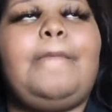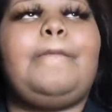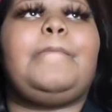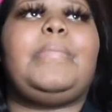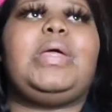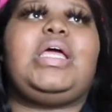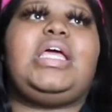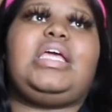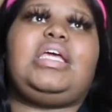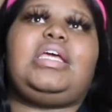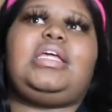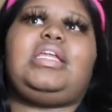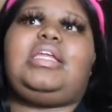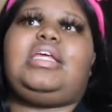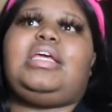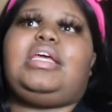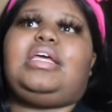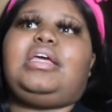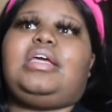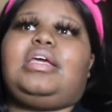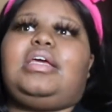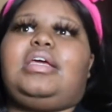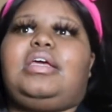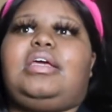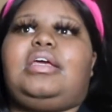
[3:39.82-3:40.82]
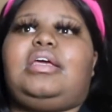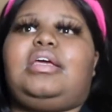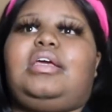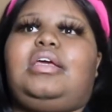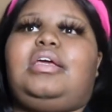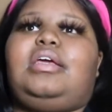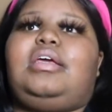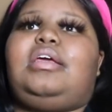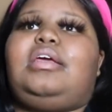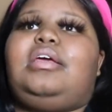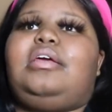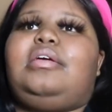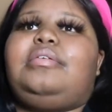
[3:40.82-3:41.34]

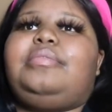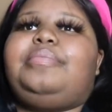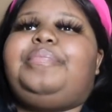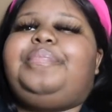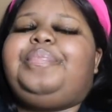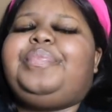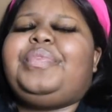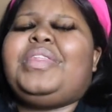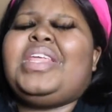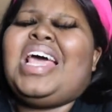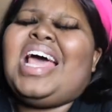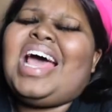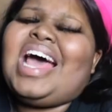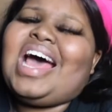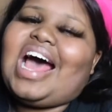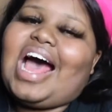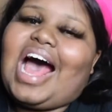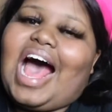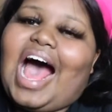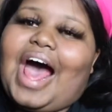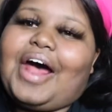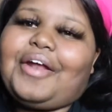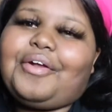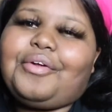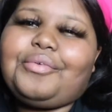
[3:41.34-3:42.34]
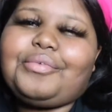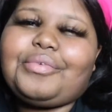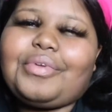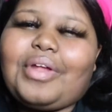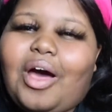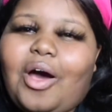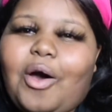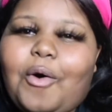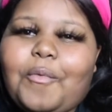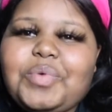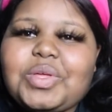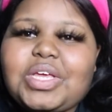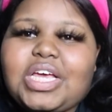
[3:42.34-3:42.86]
many? I don't
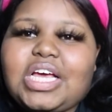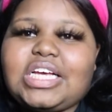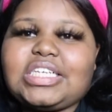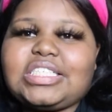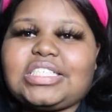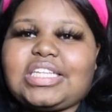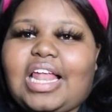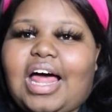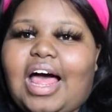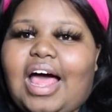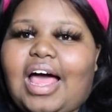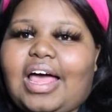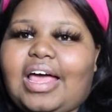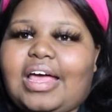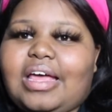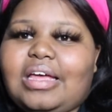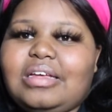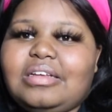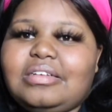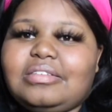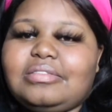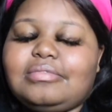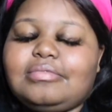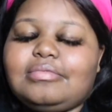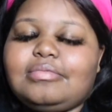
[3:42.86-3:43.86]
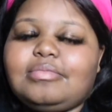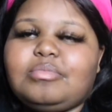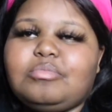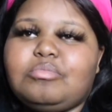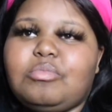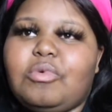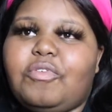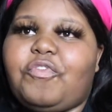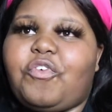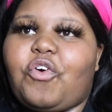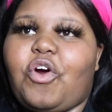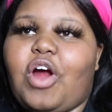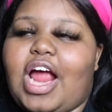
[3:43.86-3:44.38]
know, because, like,
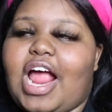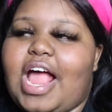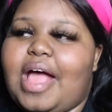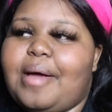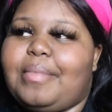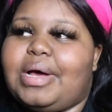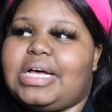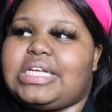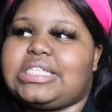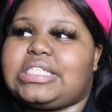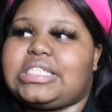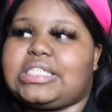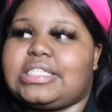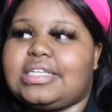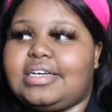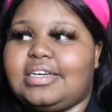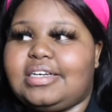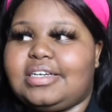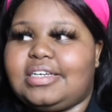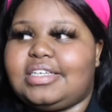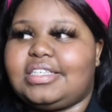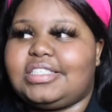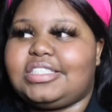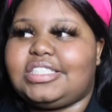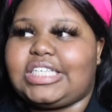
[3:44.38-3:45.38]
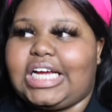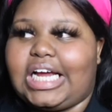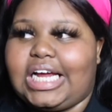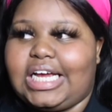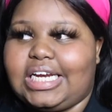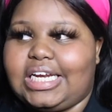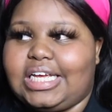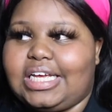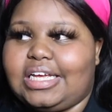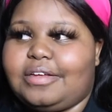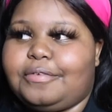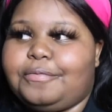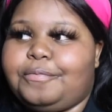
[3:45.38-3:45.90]
before I had my son,
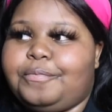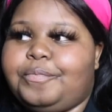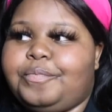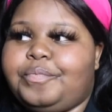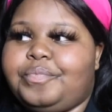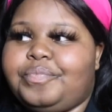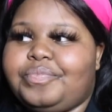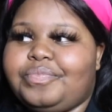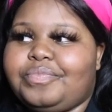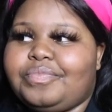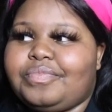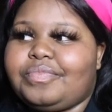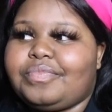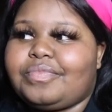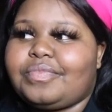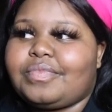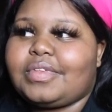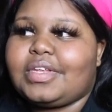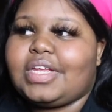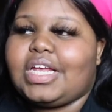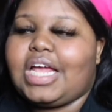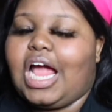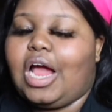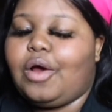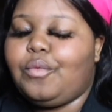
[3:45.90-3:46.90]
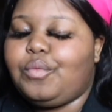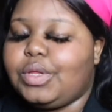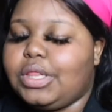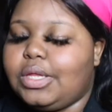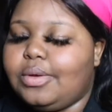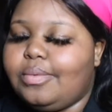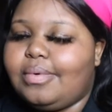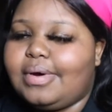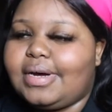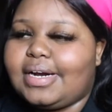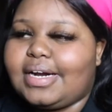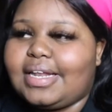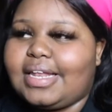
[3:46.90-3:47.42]
Jaden, I really
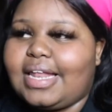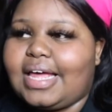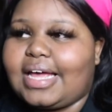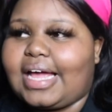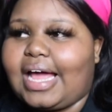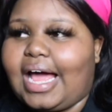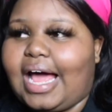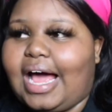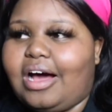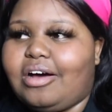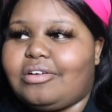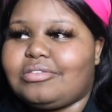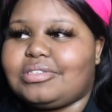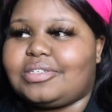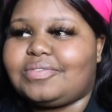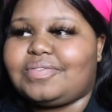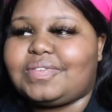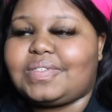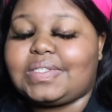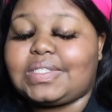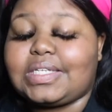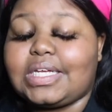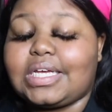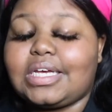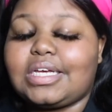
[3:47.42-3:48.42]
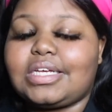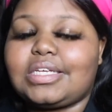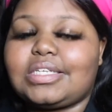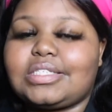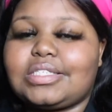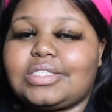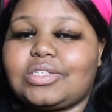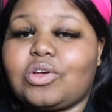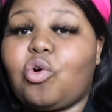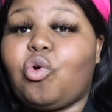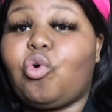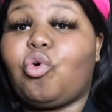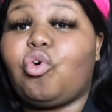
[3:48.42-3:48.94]
wanted, like, a house of
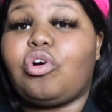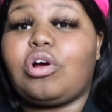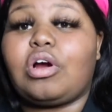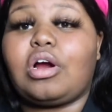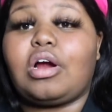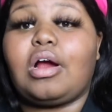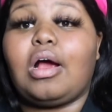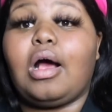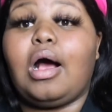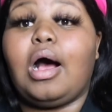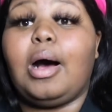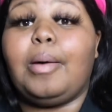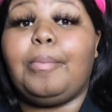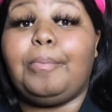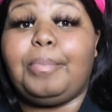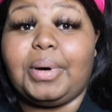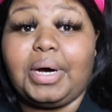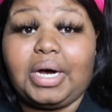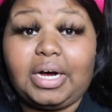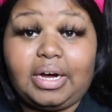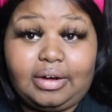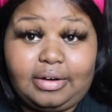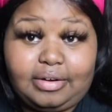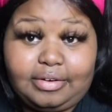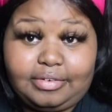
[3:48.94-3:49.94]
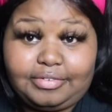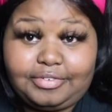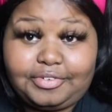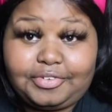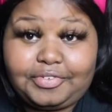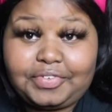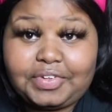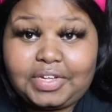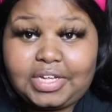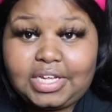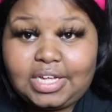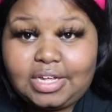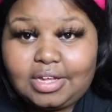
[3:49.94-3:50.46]
6 or above.
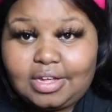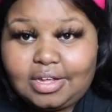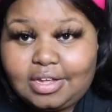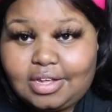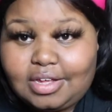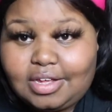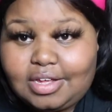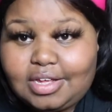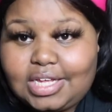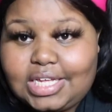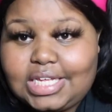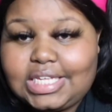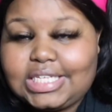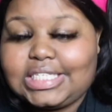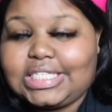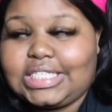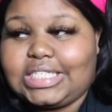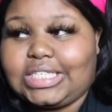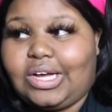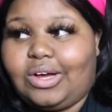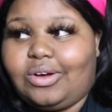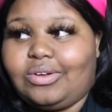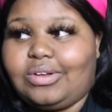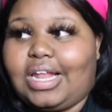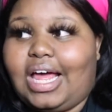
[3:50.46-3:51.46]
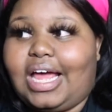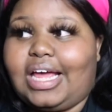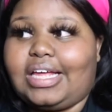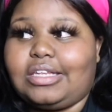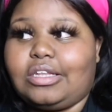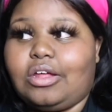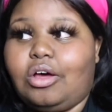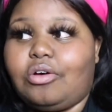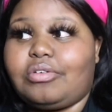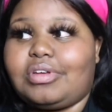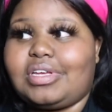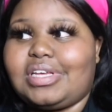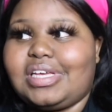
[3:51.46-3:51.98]
So, like,
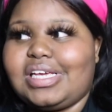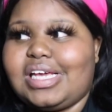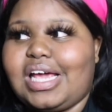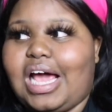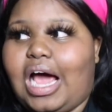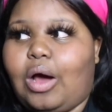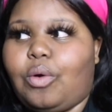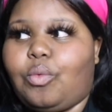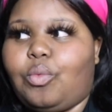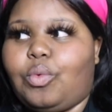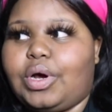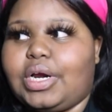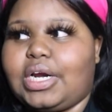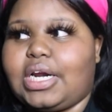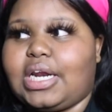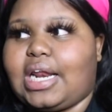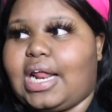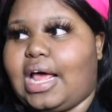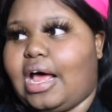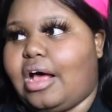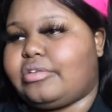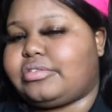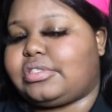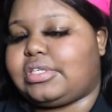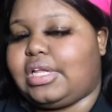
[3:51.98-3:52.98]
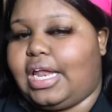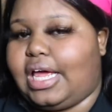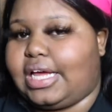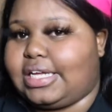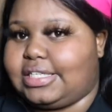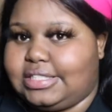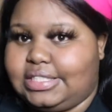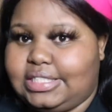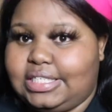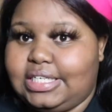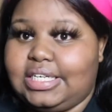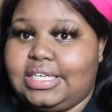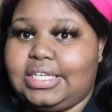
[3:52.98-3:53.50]
low-key, I wanted a house of,
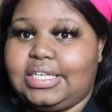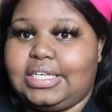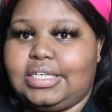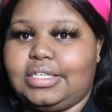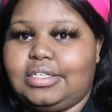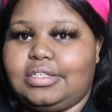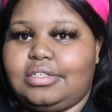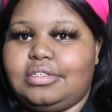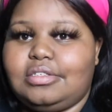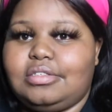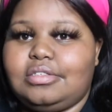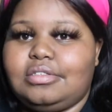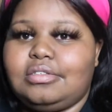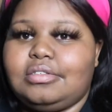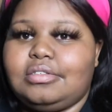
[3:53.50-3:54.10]
like, 10.